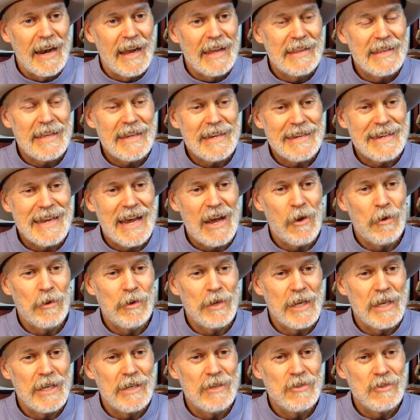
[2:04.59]
And I think
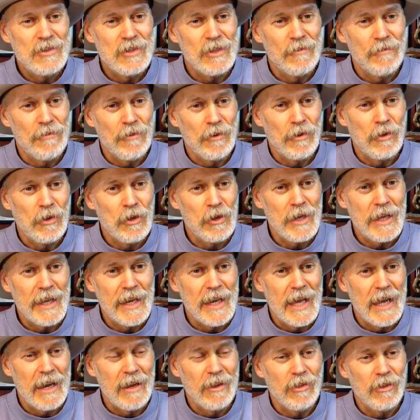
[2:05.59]
nowadays, if you're
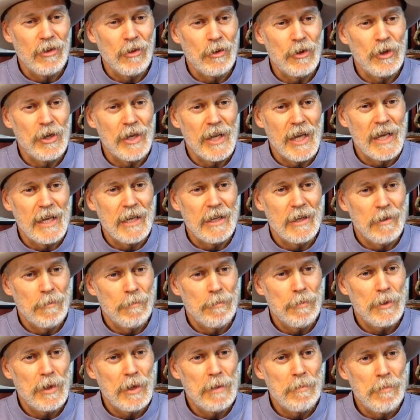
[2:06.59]
looking at a 38,
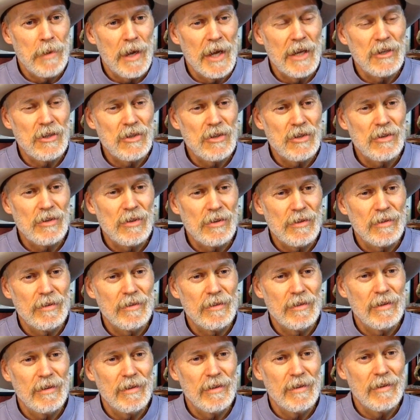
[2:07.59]
you pretty much
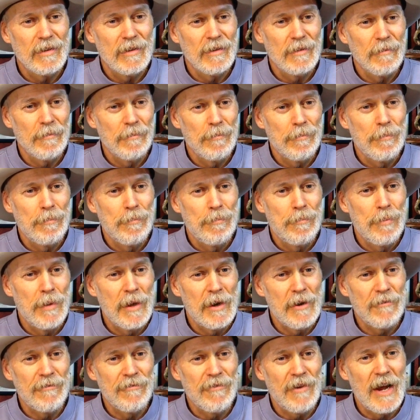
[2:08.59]

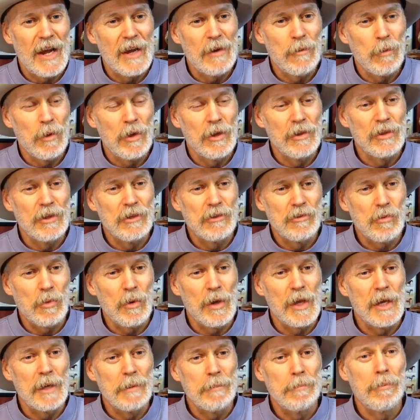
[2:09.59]
better find one
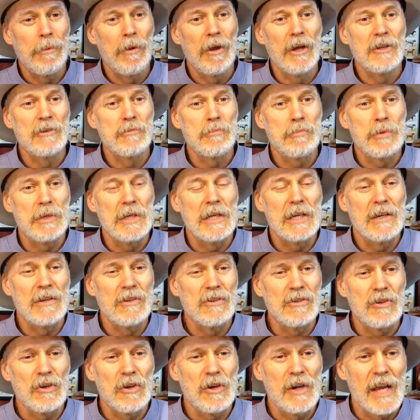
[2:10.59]
that's rated plus P,
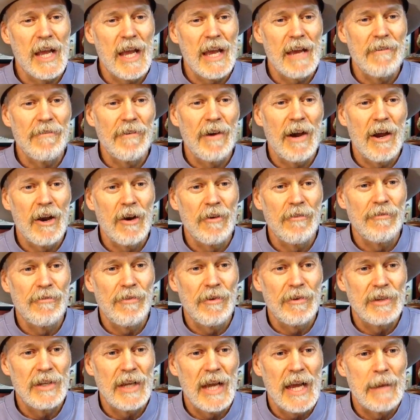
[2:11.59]
because you're going to have a hard
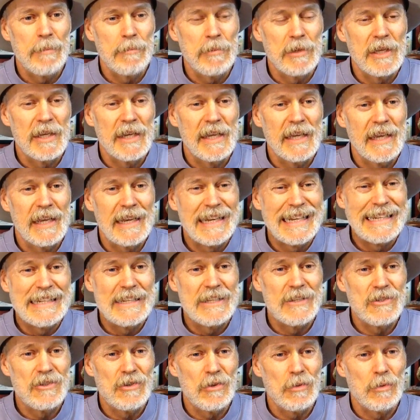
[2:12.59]
time getting any
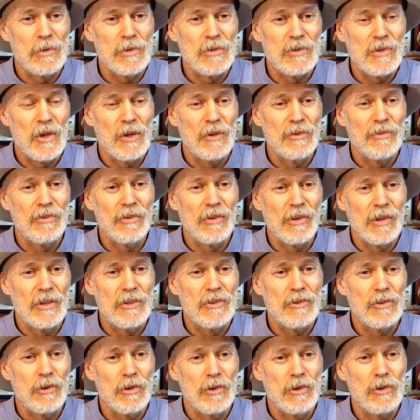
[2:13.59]
decent results
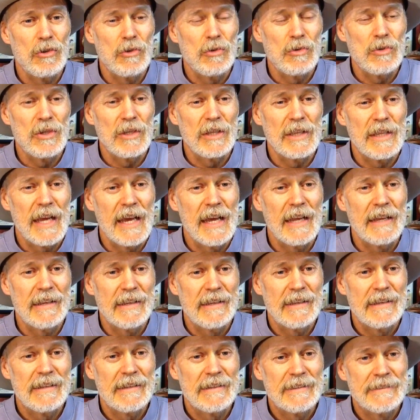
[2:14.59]
unless you're using
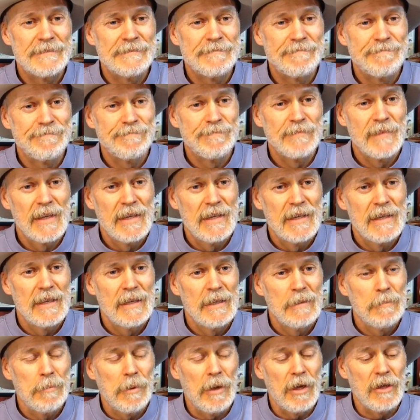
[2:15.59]
that
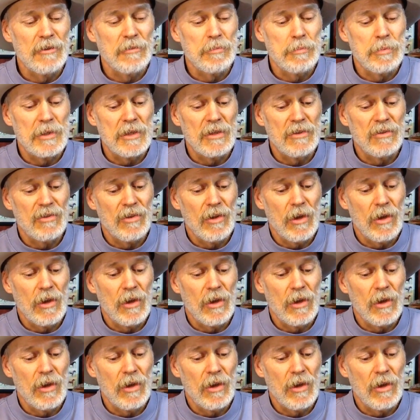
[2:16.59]
plus P.